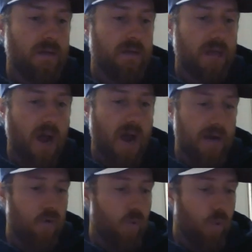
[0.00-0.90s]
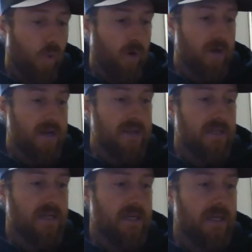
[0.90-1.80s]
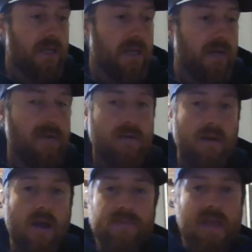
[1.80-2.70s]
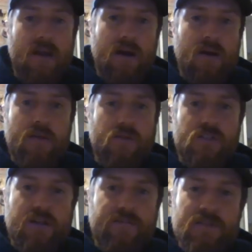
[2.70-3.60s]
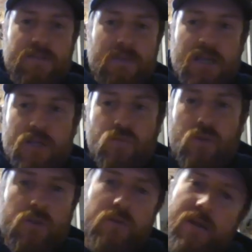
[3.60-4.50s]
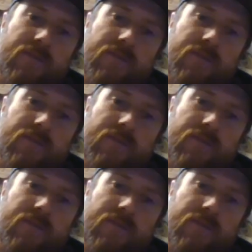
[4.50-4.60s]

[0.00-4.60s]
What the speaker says: God oriented, and not that our other stuff isn't, because we're doing